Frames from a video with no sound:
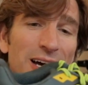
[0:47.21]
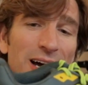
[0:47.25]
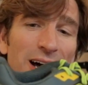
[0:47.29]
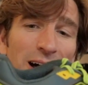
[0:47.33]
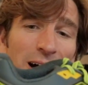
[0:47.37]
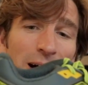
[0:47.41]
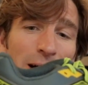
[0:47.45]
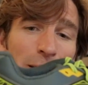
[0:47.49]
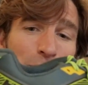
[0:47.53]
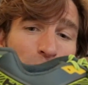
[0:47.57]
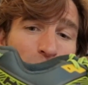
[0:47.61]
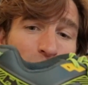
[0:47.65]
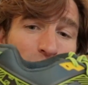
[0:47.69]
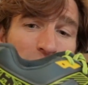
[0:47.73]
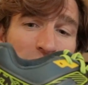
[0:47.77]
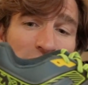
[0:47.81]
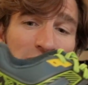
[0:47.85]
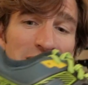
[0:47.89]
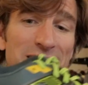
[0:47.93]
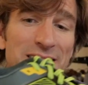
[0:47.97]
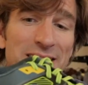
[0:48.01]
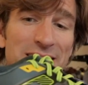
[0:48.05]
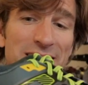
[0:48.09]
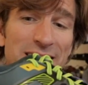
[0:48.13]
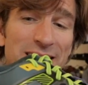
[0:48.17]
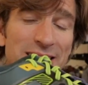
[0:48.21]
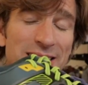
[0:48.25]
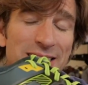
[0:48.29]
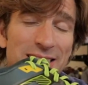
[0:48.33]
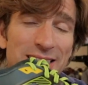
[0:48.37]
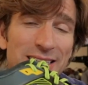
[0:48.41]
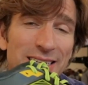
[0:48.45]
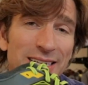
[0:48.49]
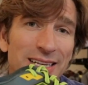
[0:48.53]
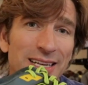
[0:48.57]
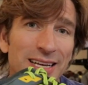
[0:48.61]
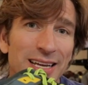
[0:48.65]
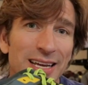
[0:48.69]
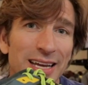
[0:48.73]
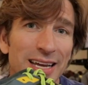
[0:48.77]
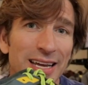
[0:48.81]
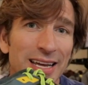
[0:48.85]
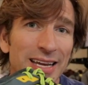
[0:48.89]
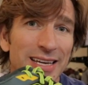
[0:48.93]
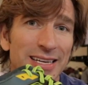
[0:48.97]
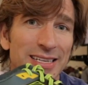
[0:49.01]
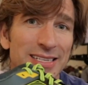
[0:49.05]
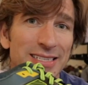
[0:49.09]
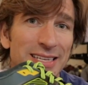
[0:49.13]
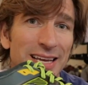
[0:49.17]
The Stinson
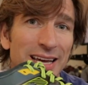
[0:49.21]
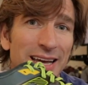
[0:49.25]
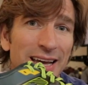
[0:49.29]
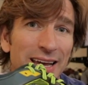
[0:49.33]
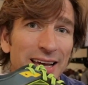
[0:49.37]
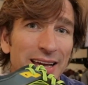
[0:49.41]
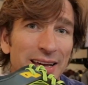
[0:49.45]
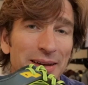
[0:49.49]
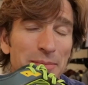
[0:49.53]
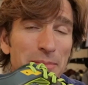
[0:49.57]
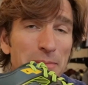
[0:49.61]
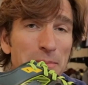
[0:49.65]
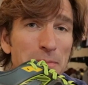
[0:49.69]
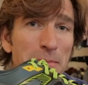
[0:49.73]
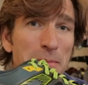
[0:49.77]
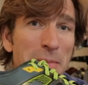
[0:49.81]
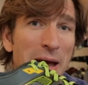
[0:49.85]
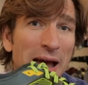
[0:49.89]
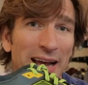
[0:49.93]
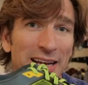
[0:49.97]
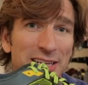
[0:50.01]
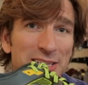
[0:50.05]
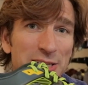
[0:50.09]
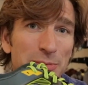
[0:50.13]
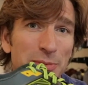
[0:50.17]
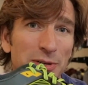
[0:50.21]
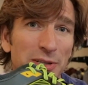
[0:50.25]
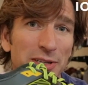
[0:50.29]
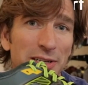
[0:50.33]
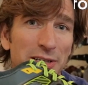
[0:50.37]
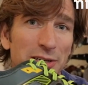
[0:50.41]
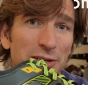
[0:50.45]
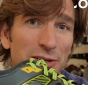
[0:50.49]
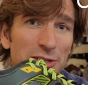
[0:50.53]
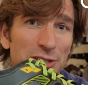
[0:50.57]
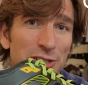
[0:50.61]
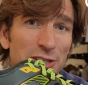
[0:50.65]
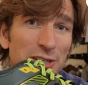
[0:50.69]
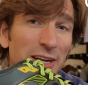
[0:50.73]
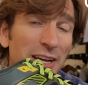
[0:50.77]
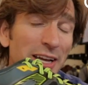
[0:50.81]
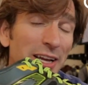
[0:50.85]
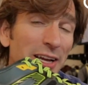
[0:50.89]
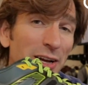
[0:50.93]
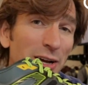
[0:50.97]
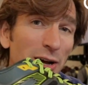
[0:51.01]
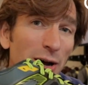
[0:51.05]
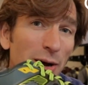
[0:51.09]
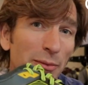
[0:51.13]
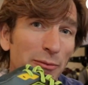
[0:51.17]
is a maximally cushioned, a
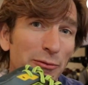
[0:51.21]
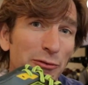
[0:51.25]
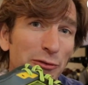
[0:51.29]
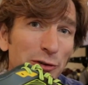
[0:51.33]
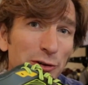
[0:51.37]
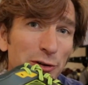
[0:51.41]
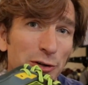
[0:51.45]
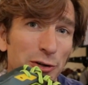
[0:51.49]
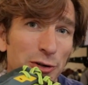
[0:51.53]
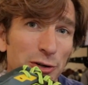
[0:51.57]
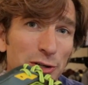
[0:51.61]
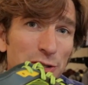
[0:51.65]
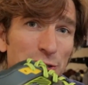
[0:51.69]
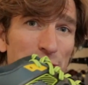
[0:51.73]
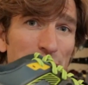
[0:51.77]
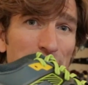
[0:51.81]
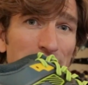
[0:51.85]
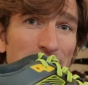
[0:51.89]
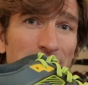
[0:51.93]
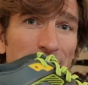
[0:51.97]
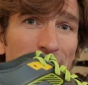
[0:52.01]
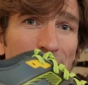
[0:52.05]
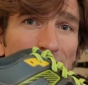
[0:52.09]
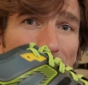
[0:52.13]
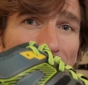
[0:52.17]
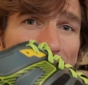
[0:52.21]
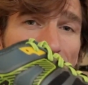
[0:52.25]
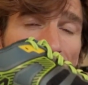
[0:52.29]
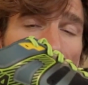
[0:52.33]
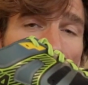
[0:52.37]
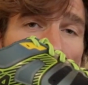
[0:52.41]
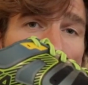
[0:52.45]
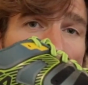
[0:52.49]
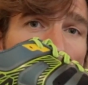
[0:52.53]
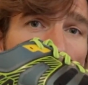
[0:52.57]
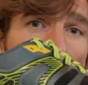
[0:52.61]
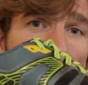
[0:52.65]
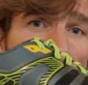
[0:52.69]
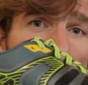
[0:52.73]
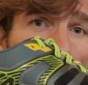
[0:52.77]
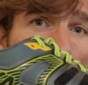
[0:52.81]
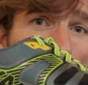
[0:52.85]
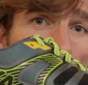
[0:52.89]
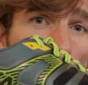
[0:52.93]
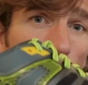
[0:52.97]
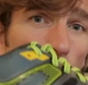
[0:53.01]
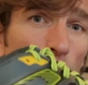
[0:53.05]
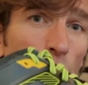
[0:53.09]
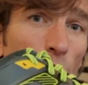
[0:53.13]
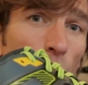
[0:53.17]
comfort cushioned,
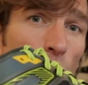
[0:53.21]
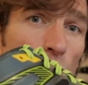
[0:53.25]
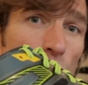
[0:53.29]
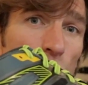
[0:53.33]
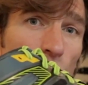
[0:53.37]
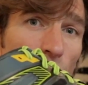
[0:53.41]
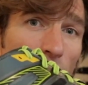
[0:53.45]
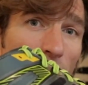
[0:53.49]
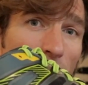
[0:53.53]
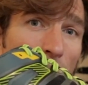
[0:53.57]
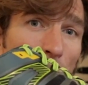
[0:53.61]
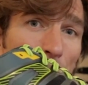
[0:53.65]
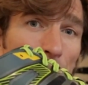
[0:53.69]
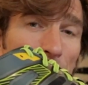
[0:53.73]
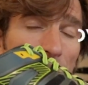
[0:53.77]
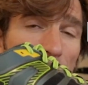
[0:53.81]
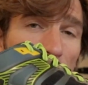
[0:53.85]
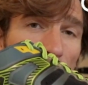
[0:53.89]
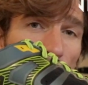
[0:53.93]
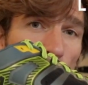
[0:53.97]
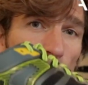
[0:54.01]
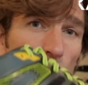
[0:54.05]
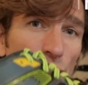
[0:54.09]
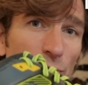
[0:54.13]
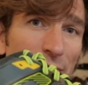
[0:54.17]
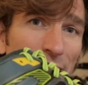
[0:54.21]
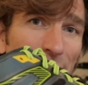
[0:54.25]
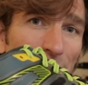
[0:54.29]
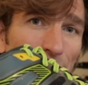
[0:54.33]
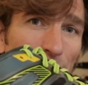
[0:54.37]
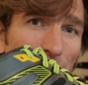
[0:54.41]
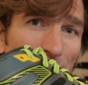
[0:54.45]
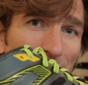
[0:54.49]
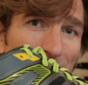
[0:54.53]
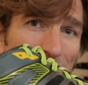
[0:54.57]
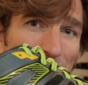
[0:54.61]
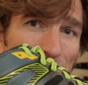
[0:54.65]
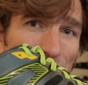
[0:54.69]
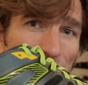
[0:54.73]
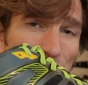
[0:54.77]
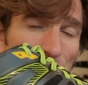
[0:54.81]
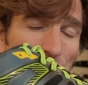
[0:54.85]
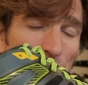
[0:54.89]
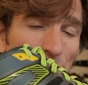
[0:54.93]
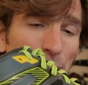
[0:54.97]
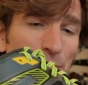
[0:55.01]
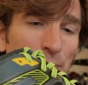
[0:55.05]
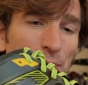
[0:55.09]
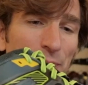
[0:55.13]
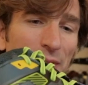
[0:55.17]
low drop trail running
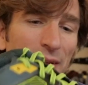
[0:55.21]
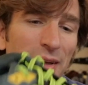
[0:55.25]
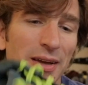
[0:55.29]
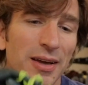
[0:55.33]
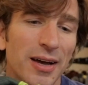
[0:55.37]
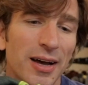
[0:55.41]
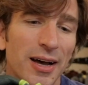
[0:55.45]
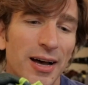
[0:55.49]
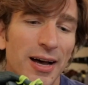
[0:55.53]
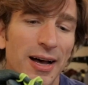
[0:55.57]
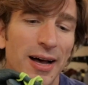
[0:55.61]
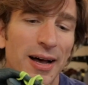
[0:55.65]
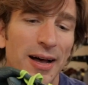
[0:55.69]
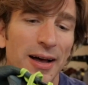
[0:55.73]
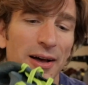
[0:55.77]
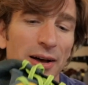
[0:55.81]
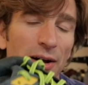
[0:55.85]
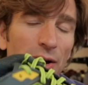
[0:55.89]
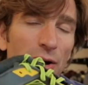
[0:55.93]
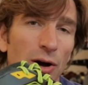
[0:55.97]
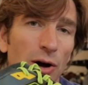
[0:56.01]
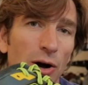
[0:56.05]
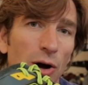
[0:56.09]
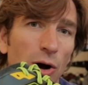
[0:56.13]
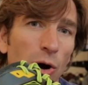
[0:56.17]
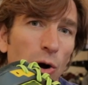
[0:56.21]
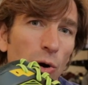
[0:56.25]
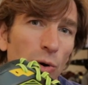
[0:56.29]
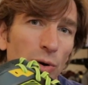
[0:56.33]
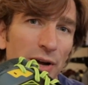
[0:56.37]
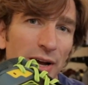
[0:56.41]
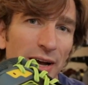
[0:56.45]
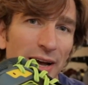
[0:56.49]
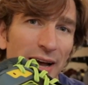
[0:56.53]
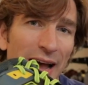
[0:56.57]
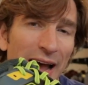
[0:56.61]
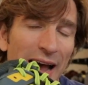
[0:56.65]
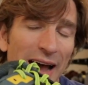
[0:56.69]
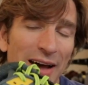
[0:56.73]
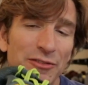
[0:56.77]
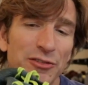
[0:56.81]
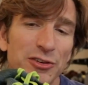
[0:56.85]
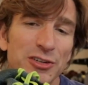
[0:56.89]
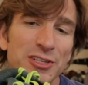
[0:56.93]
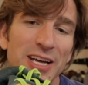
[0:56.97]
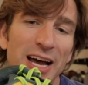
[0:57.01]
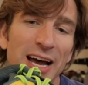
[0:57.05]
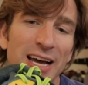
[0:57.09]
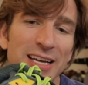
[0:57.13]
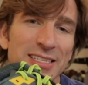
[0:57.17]
shoe. Hoka
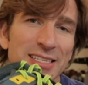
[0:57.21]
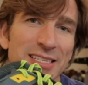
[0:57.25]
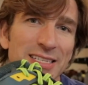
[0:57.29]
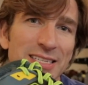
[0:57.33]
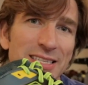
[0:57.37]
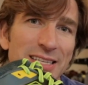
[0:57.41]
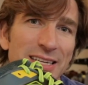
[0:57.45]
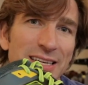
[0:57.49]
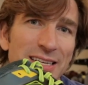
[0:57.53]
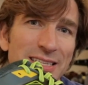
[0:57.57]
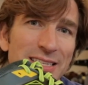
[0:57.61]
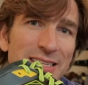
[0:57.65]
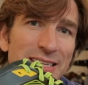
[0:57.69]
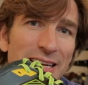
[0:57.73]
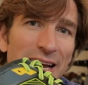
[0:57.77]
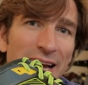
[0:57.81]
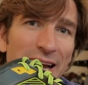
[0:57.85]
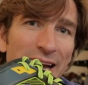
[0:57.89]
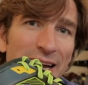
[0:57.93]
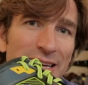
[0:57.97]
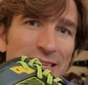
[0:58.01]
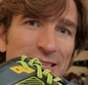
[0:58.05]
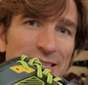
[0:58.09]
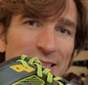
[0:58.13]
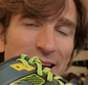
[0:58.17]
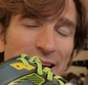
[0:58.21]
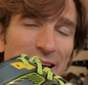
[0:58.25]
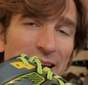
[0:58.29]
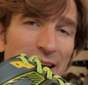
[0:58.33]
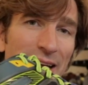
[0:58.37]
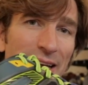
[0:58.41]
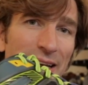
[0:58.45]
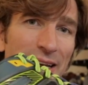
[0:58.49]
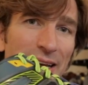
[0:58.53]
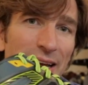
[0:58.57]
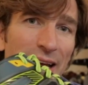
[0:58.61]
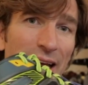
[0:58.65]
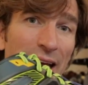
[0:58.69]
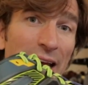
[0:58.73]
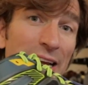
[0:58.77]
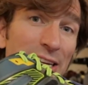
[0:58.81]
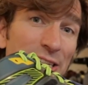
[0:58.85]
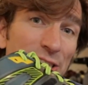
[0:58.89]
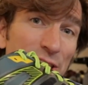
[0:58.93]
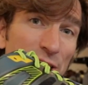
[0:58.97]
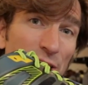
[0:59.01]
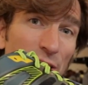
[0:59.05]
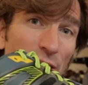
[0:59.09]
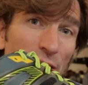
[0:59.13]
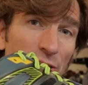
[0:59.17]
advertises this as a
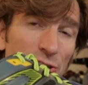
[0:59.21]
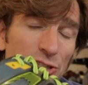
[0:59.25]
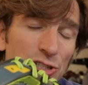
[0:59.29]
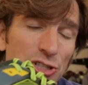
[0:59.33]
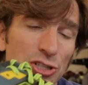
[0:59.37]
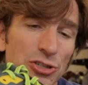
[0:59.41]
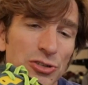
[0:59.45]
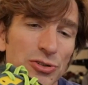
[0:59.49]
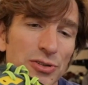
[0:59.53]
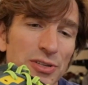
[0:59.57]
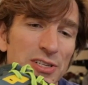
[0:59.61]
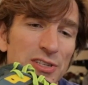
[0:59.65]
ATR shoe.